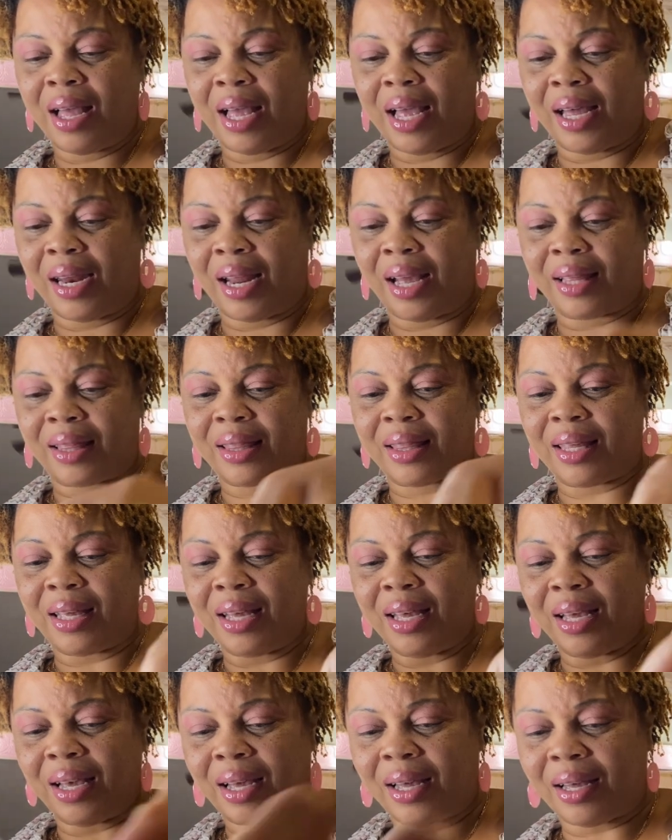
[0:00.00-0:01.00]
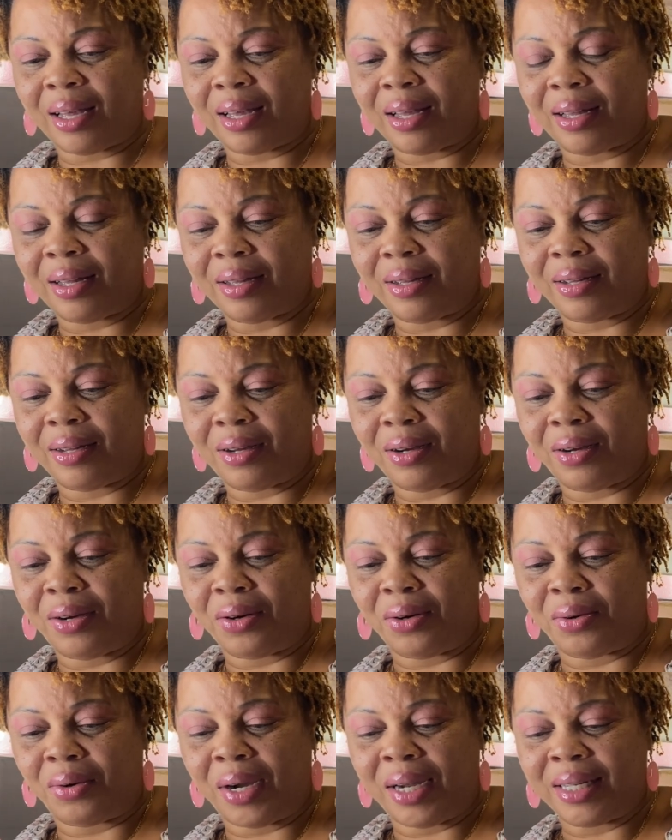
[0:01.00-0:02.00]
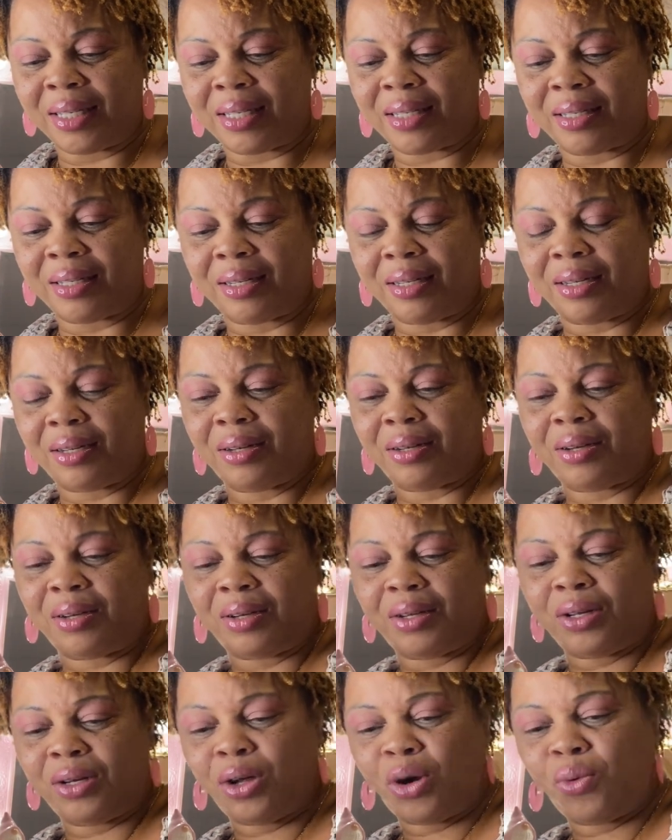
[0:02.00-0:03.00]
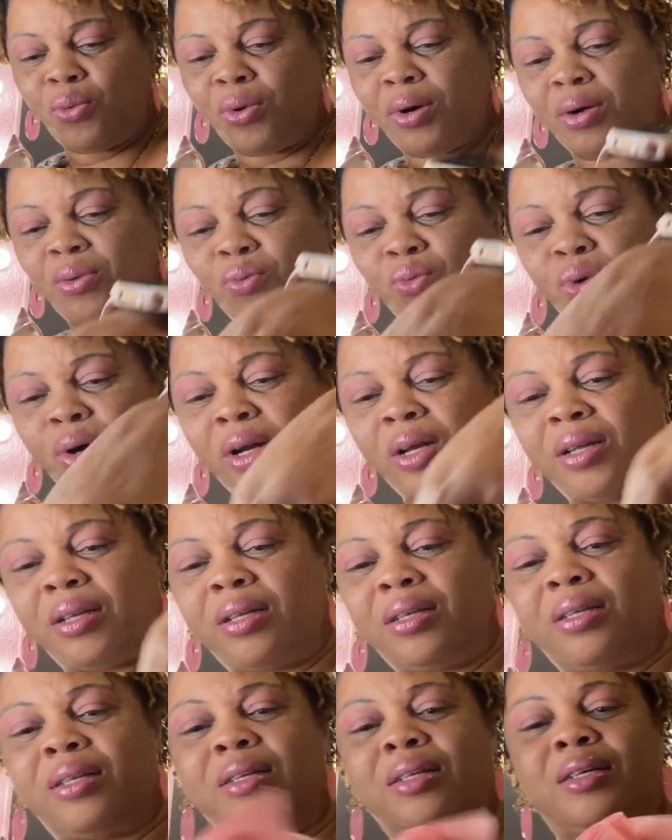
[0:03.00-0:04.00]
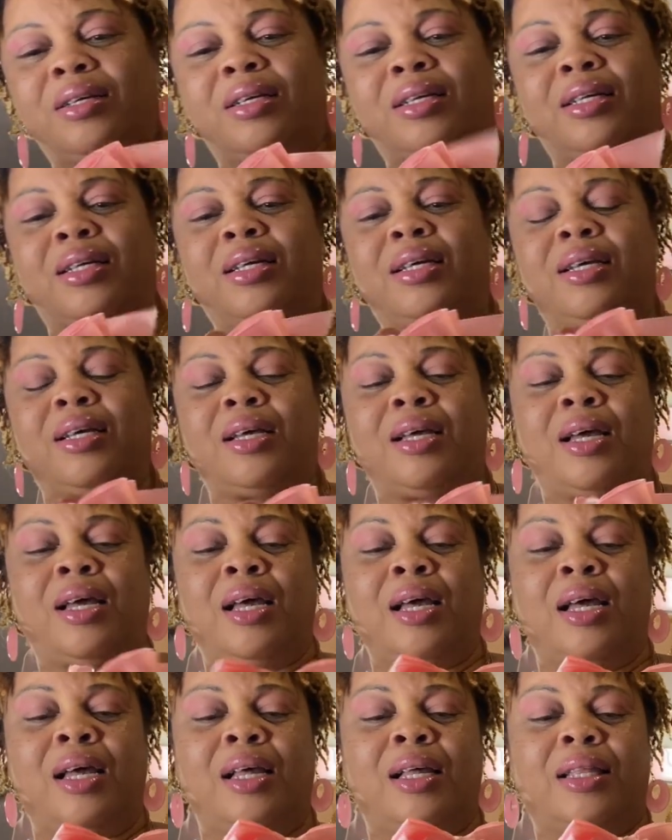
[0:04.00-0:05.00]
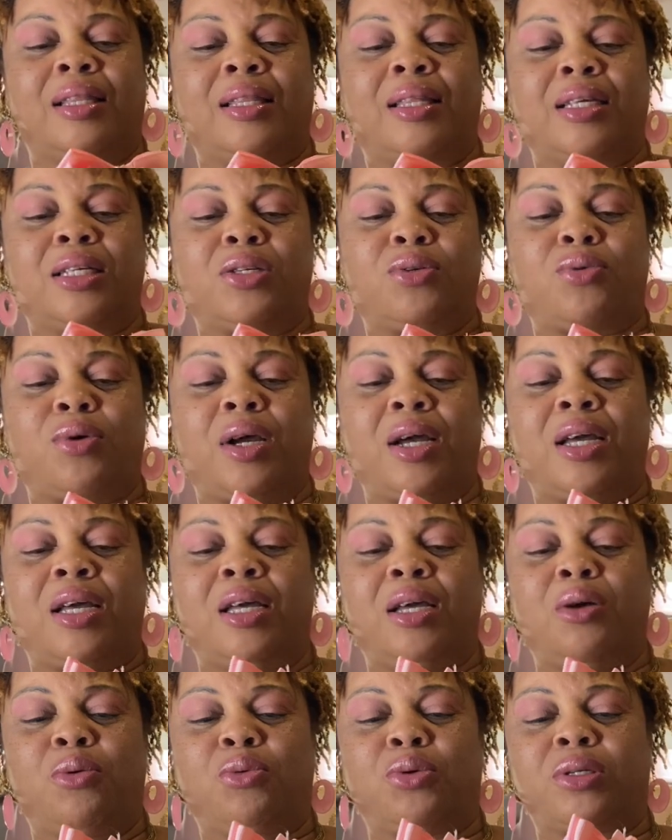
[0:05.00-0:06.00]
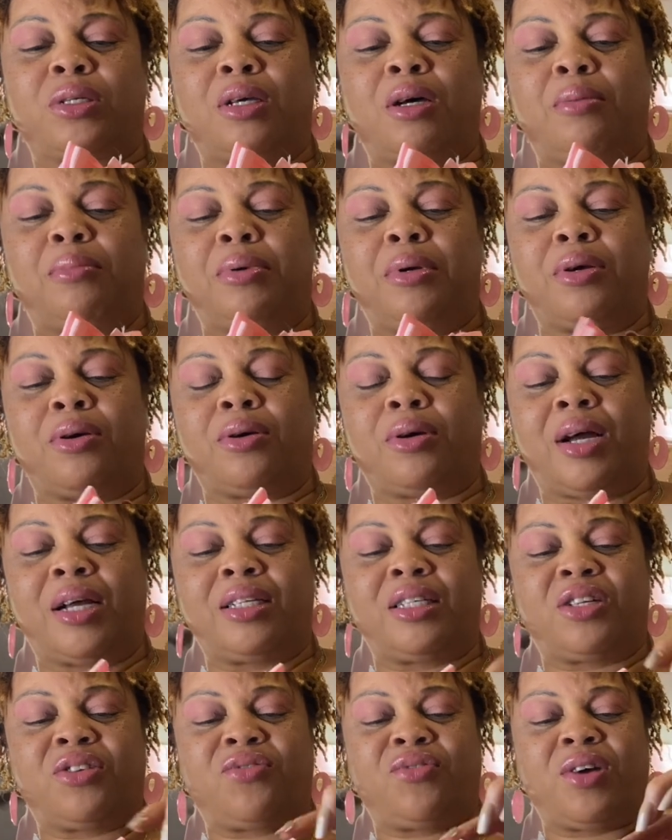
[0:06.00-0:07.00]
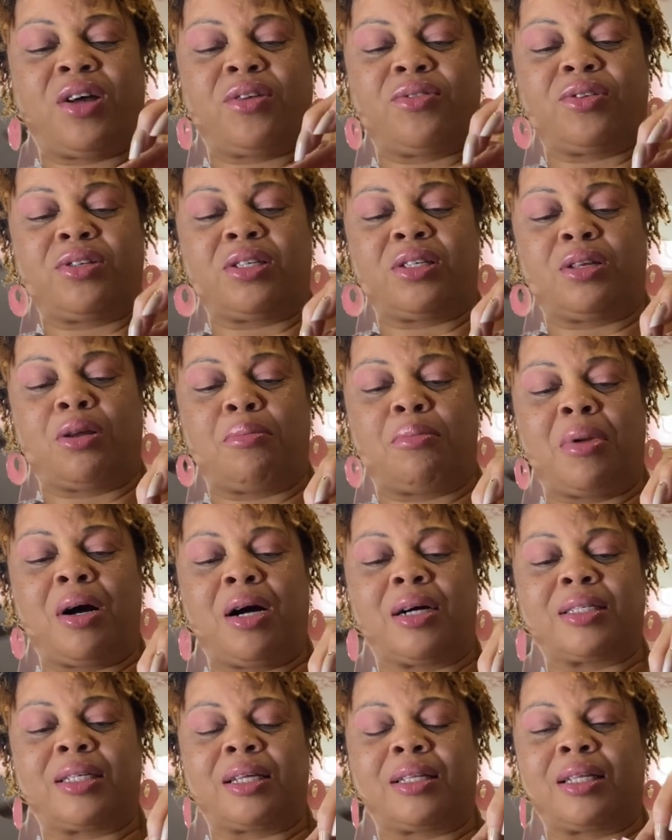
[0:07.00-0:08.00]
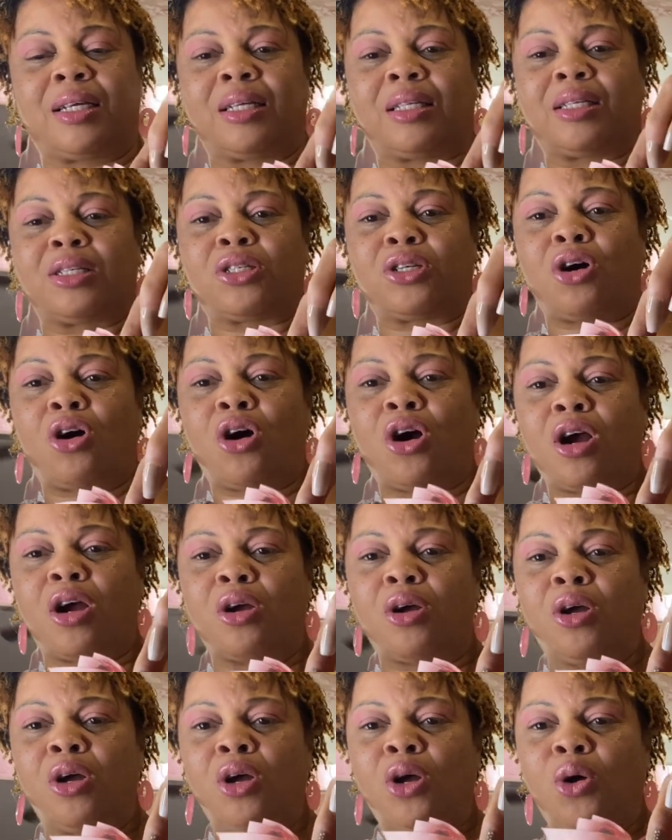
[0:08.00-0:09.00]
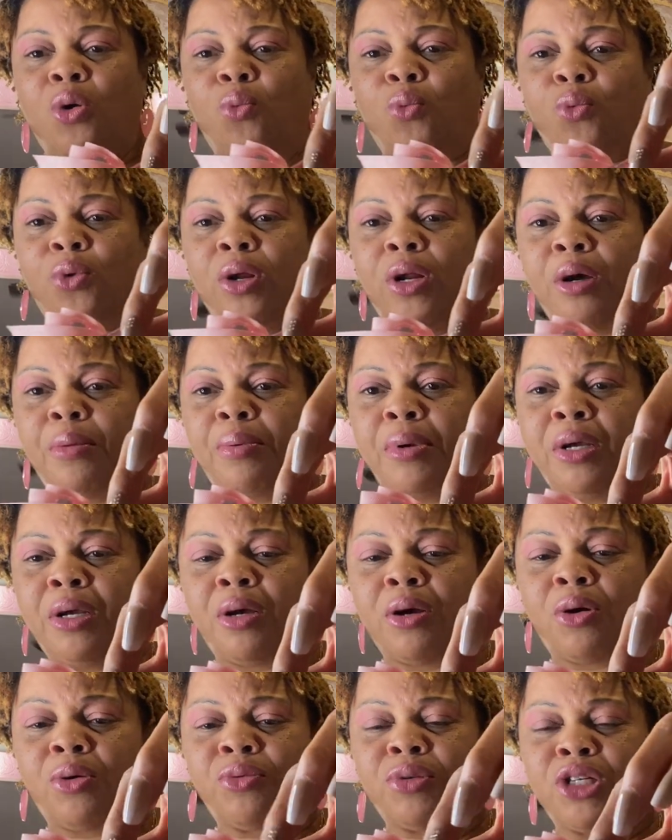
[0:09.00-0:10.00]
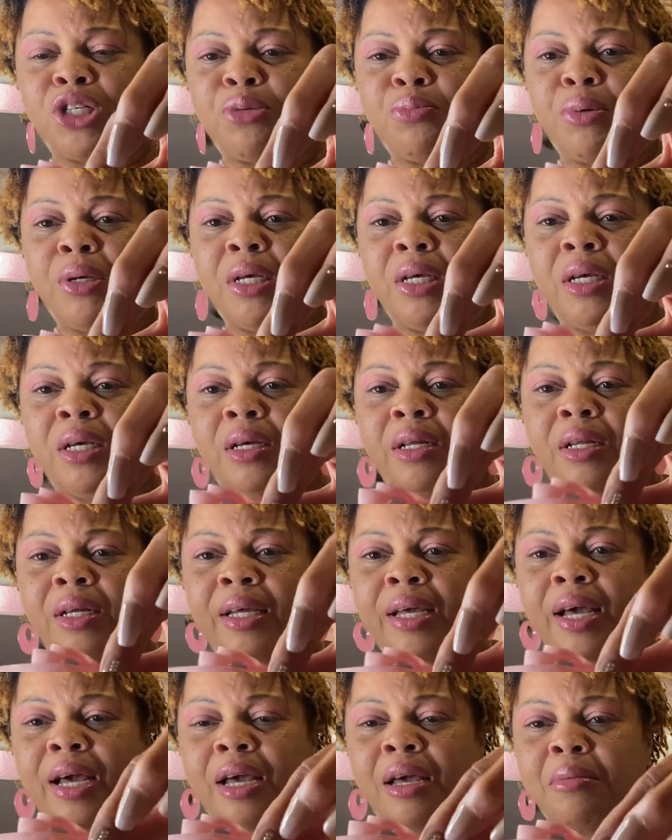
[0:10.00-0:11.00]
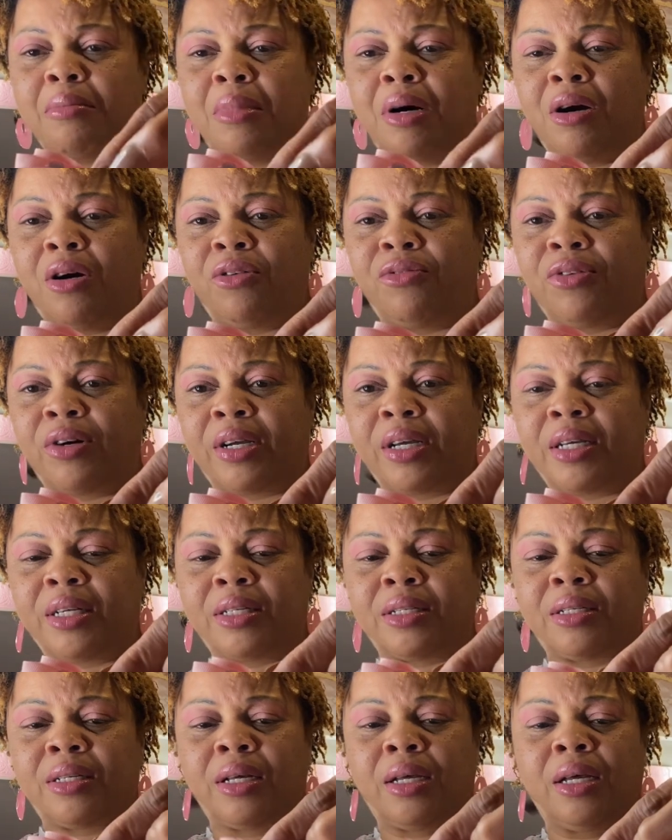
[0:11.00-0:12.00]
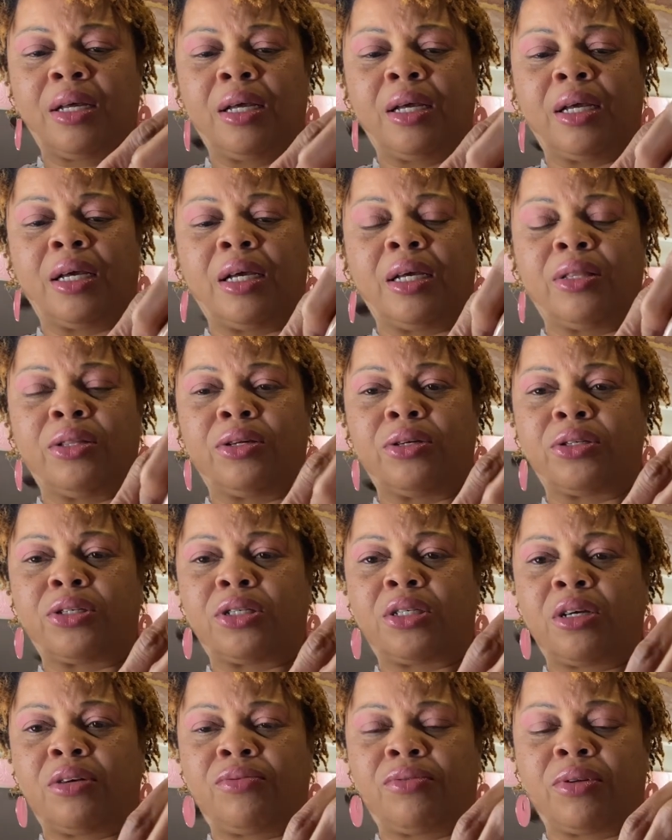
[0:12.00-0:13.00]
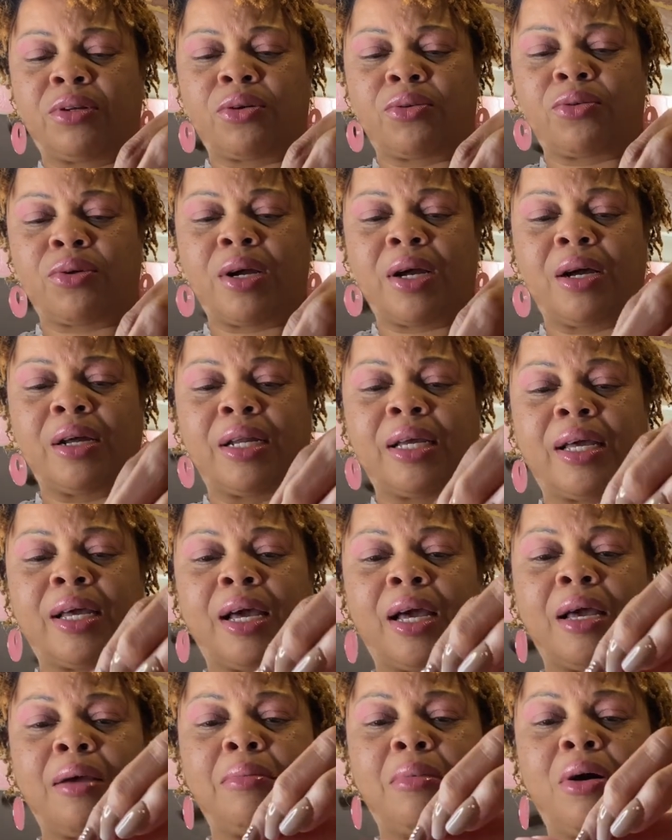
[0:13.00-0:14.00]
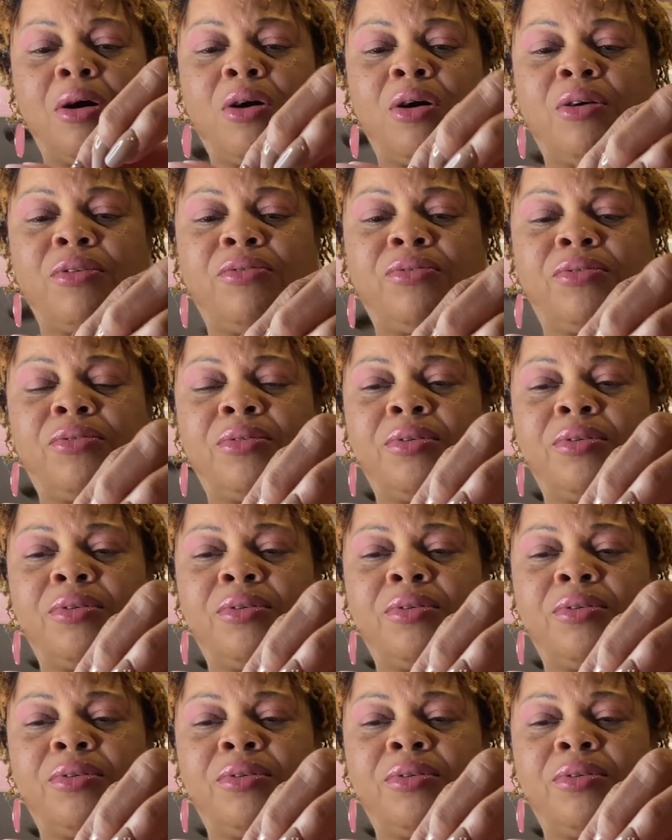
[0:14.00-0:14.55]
And I think, oh, I, you know what? One of, this right here was up here. I just found this in a box. I think this heart went up here on this pin. It came off, I guess, in the shuffling around, it came off.